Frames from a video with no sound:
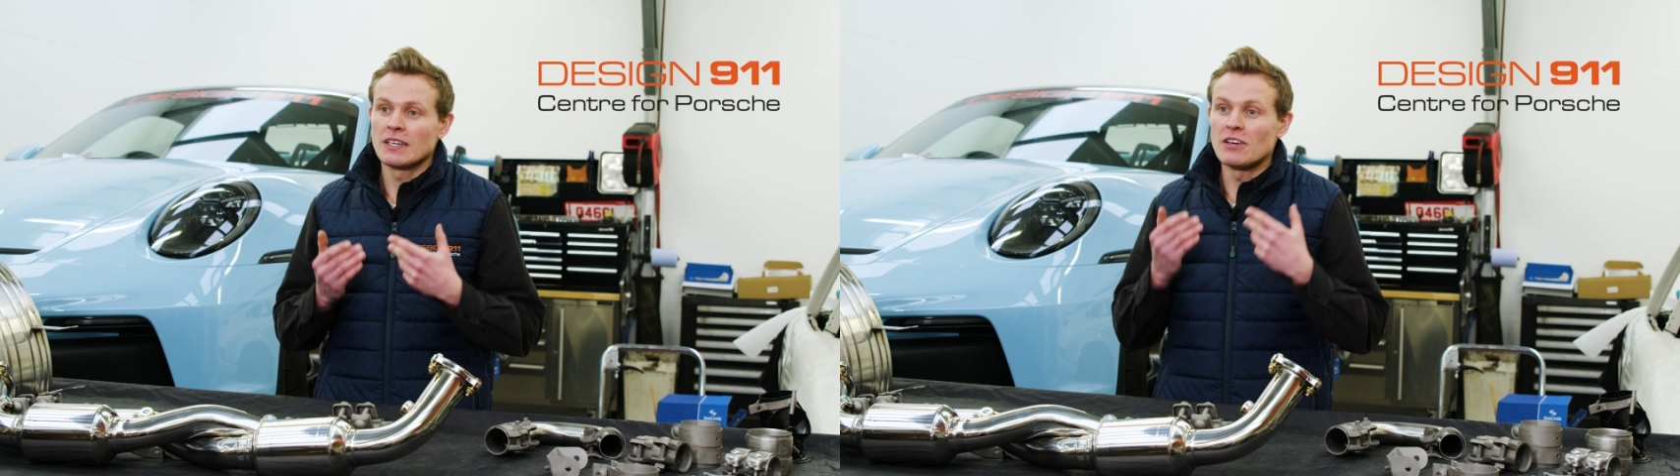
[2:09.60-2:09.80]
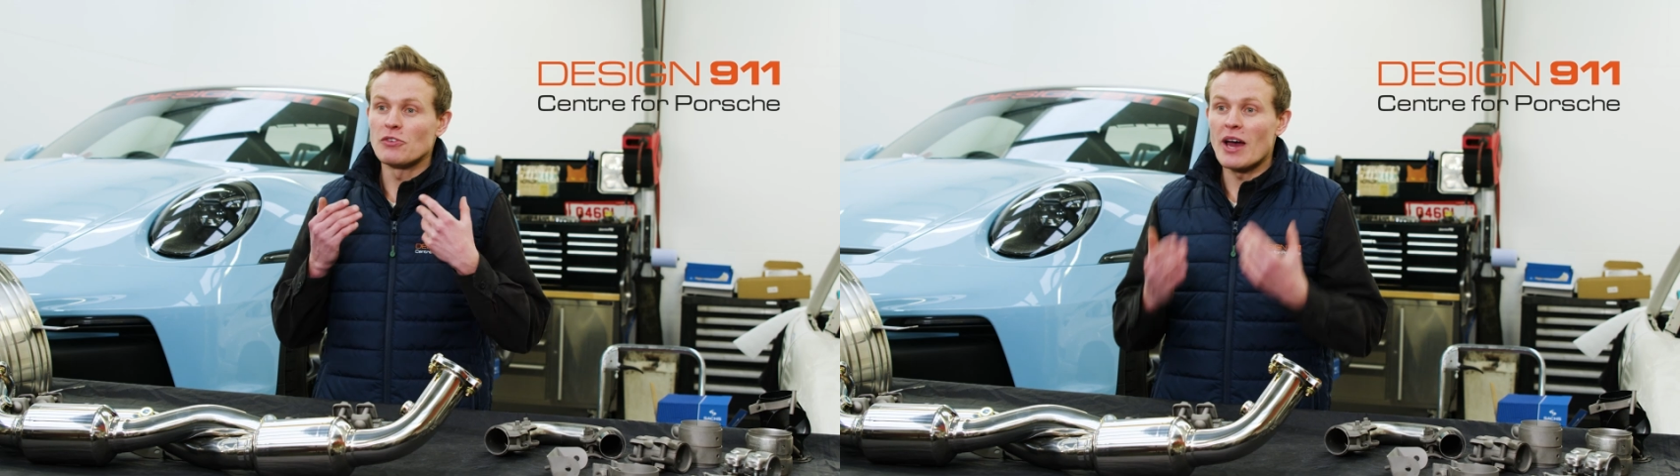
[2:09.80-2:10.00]

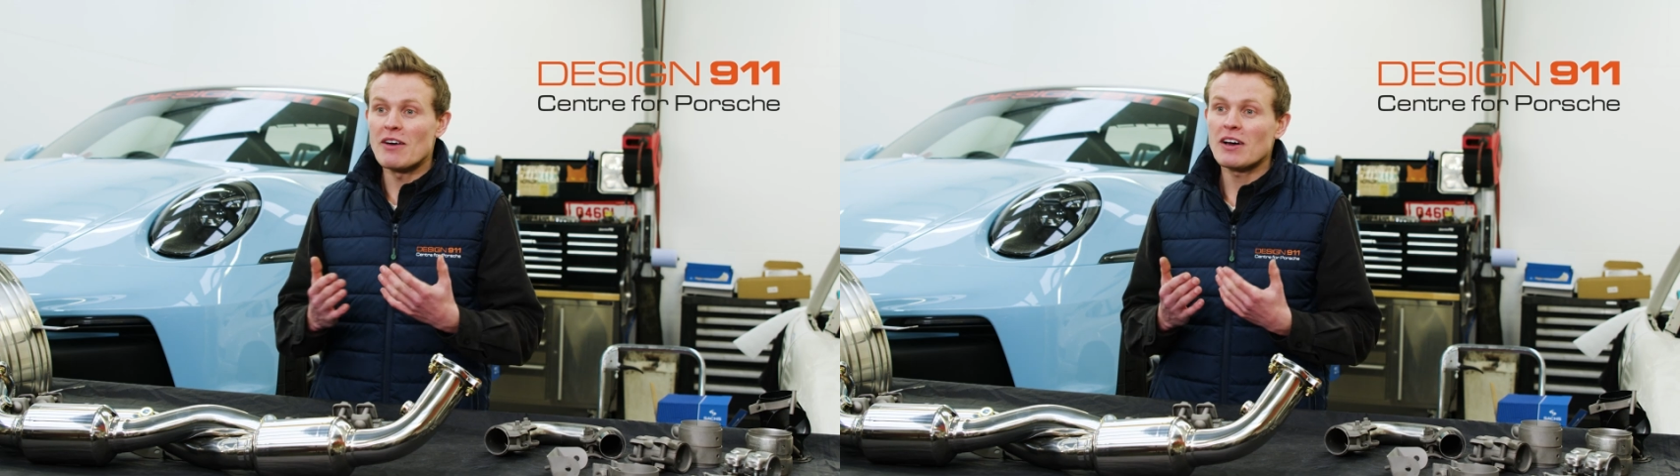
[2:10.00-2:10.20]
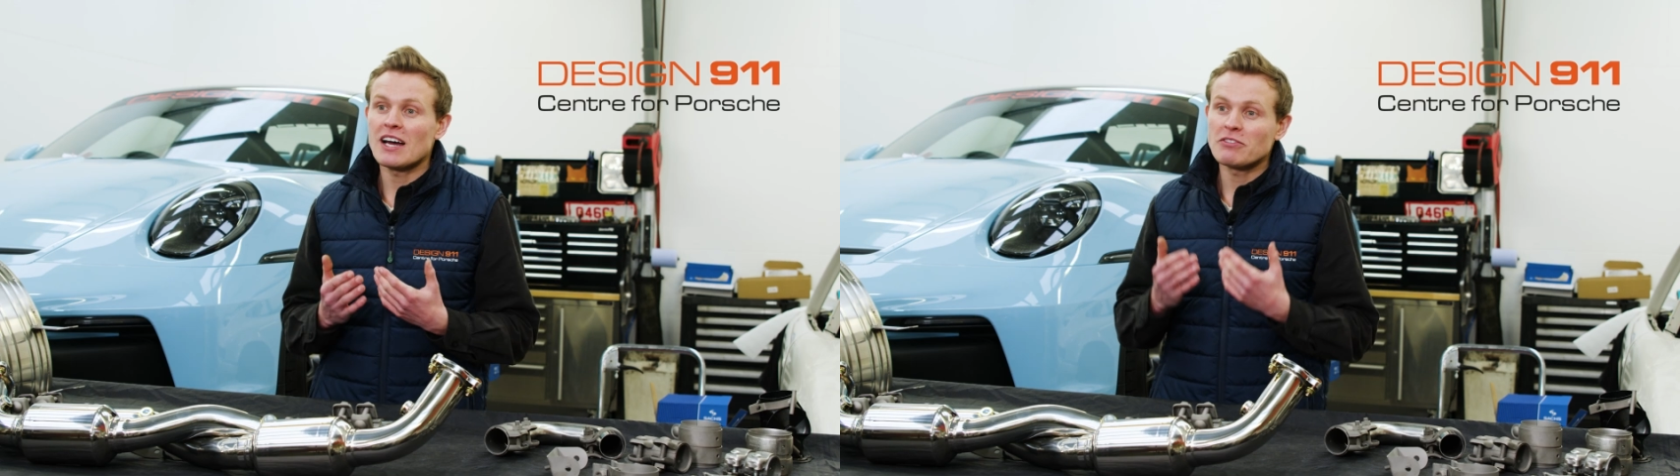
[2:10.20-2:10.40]
If you
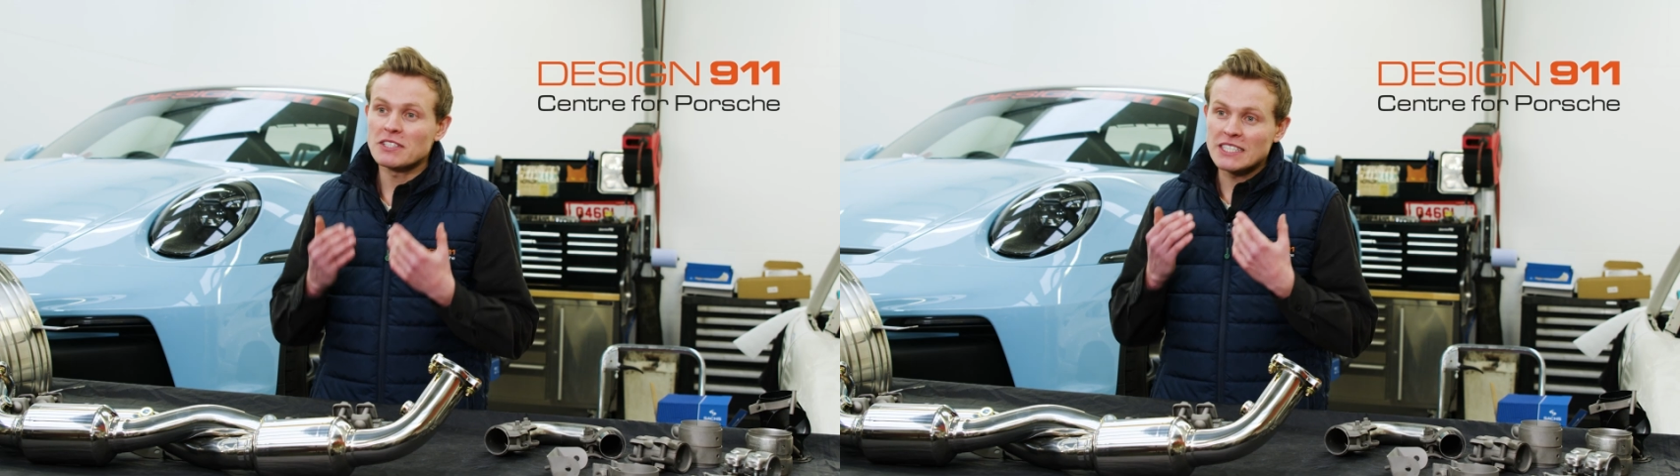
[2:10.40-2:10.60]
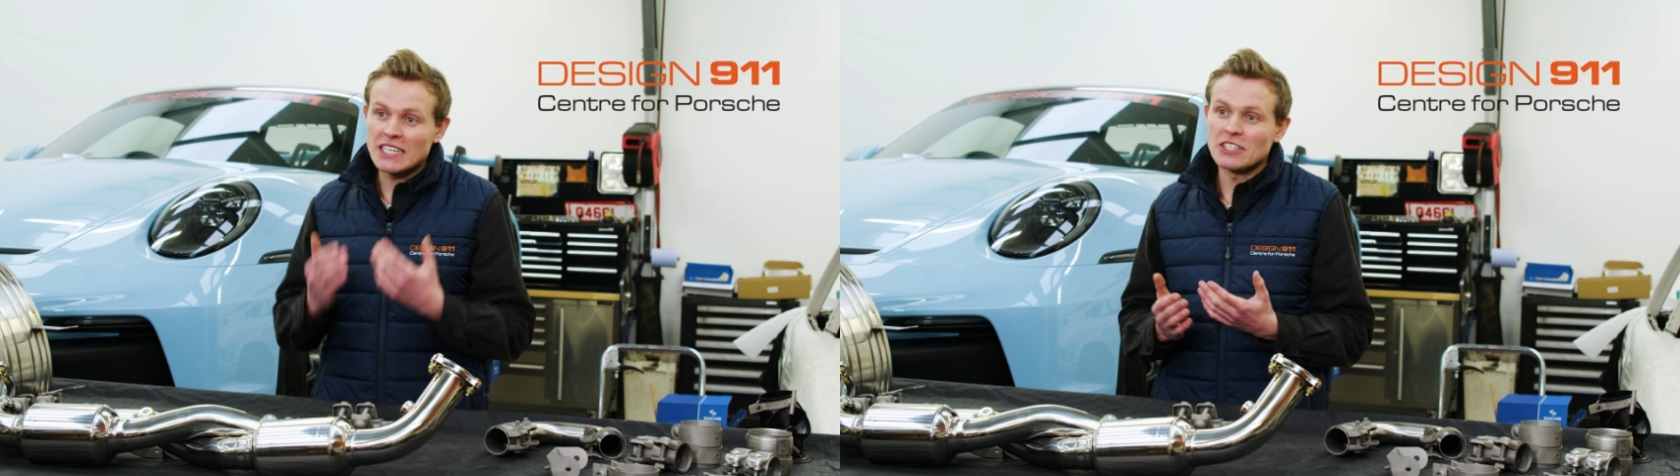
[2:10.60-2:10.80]
ever have to
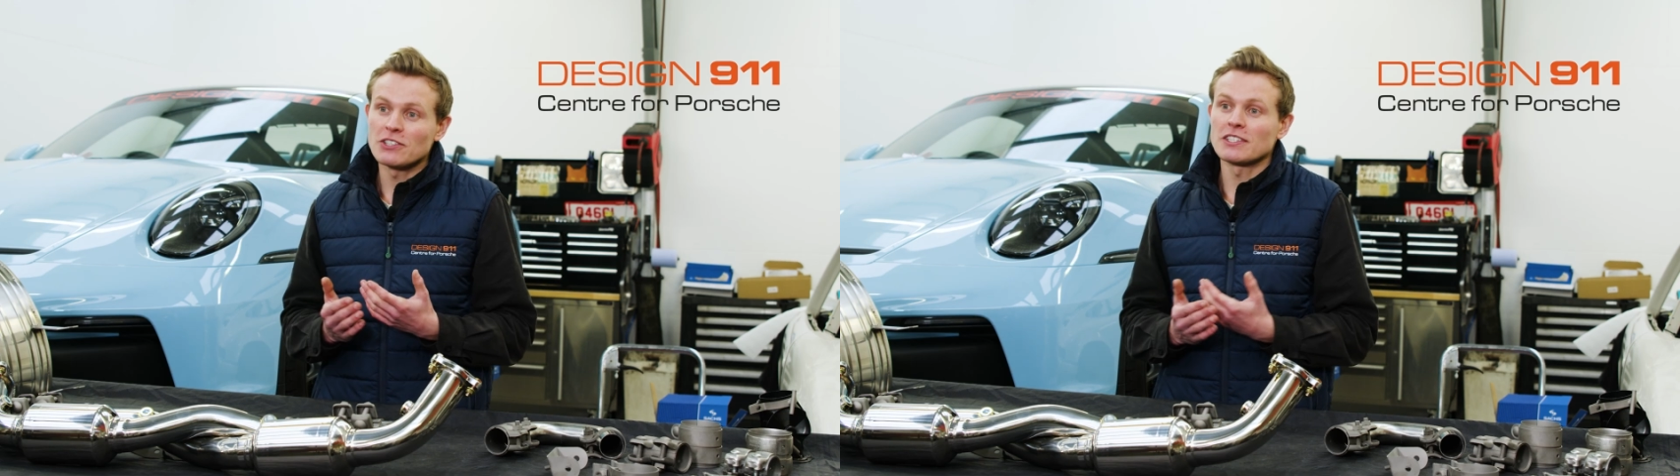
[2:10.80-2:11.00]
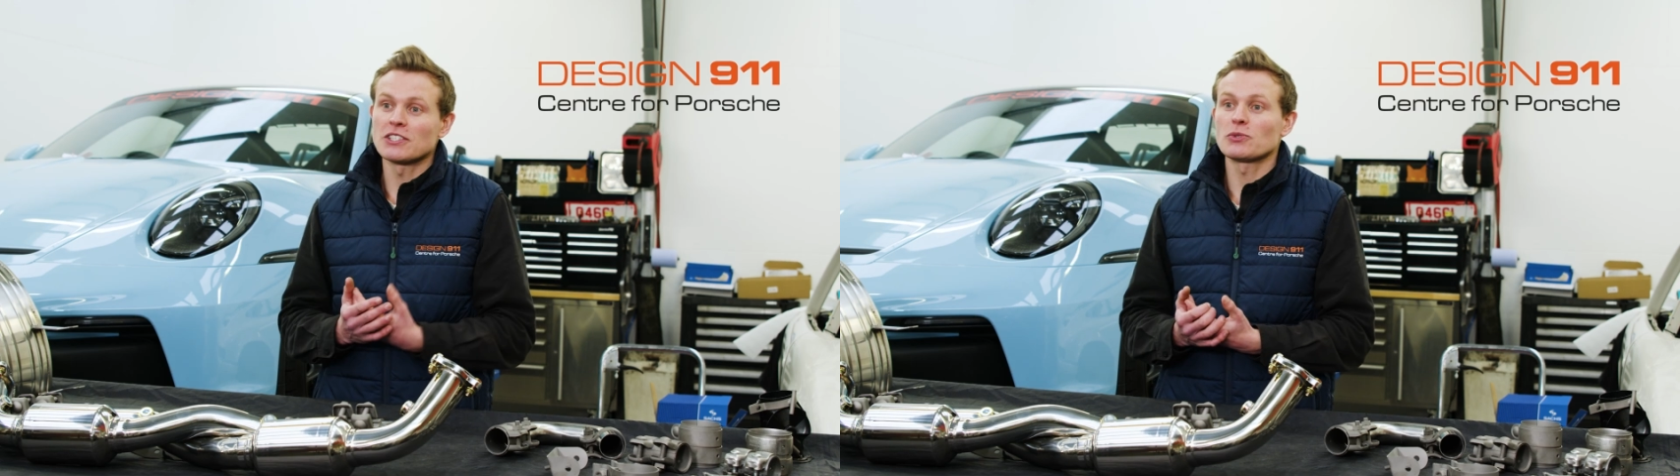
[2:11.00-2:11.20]
take
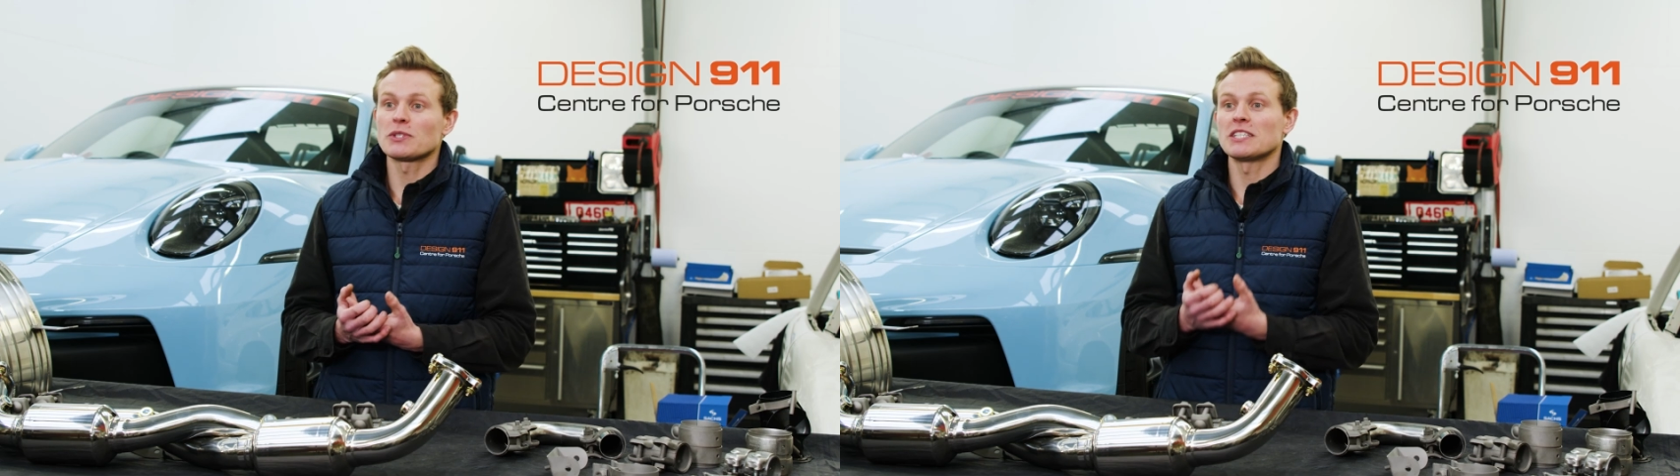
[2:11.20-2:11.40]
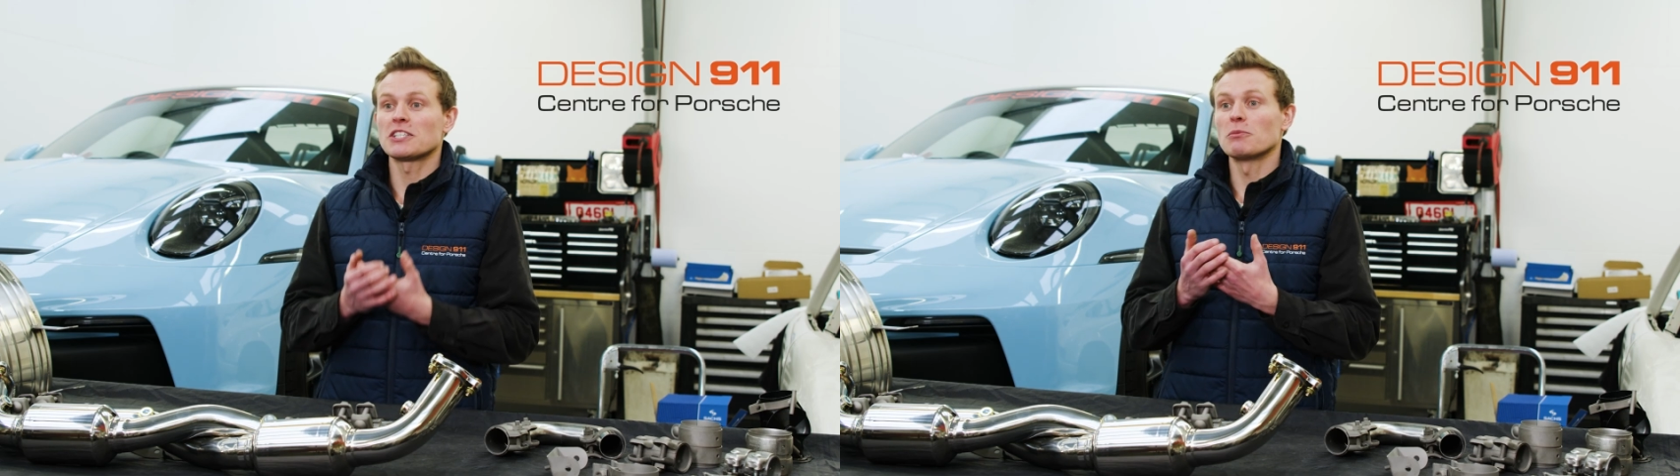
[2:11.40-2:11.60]
your exhaust
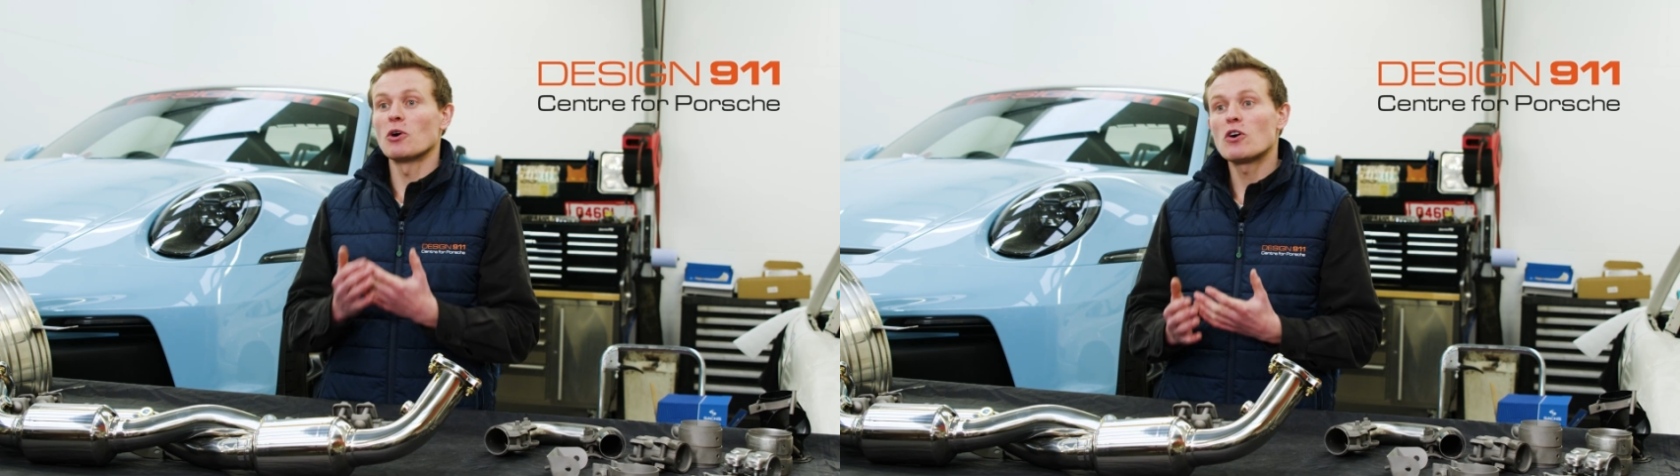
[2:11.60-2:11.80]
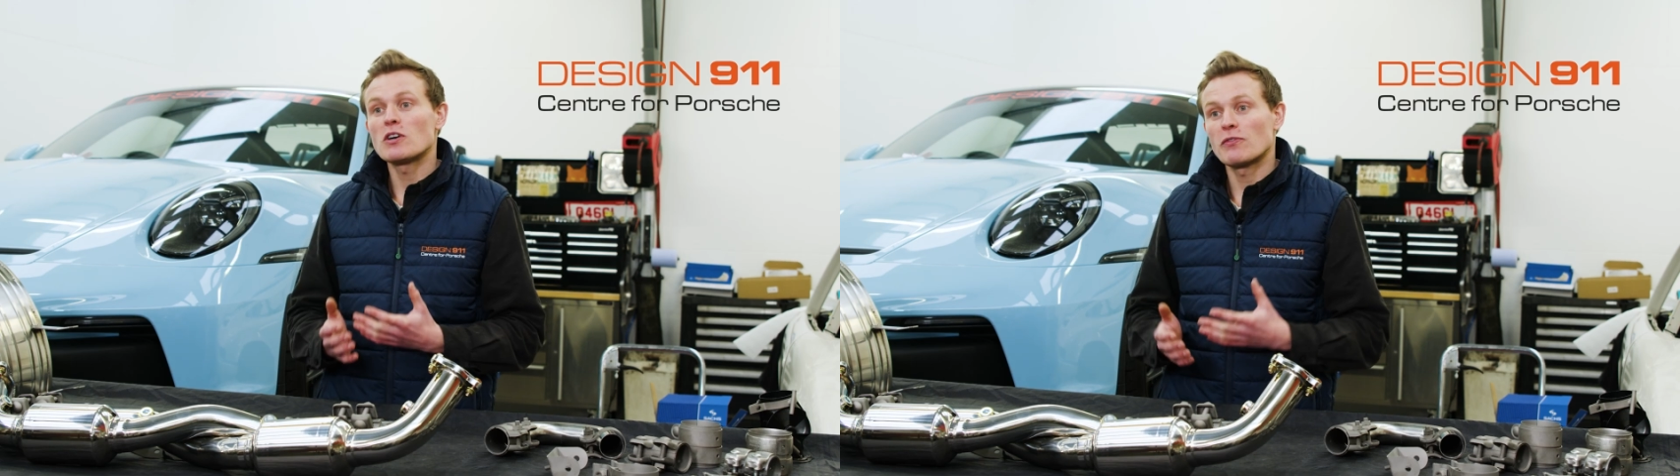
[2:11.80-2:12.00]
system
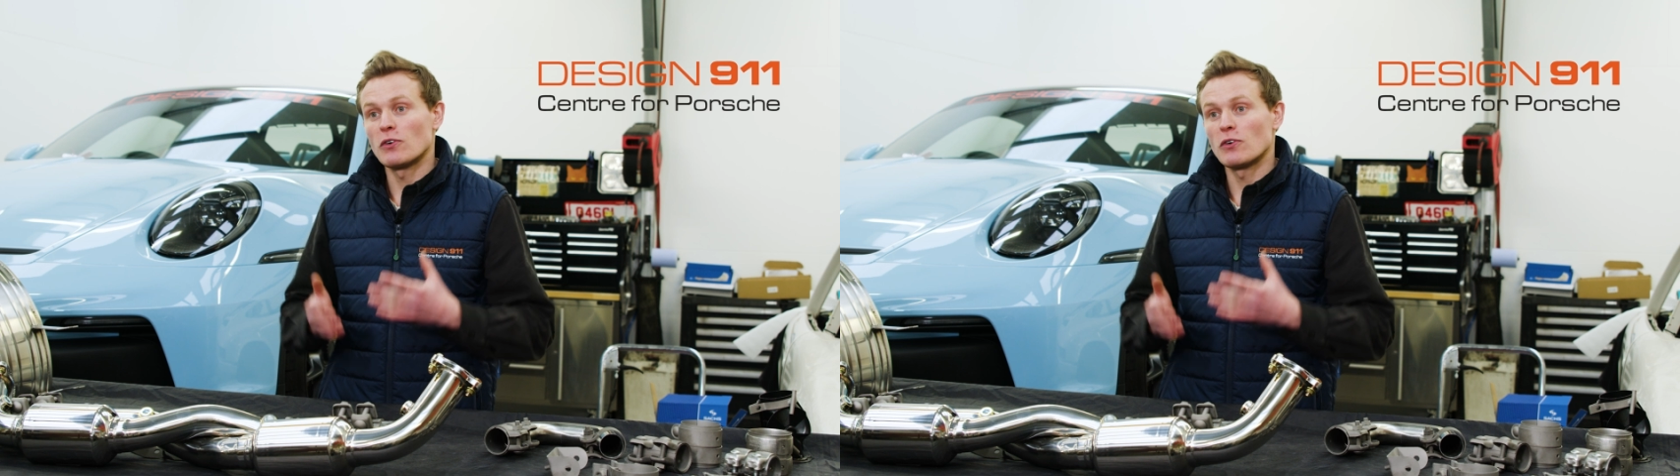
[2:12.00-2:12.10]
off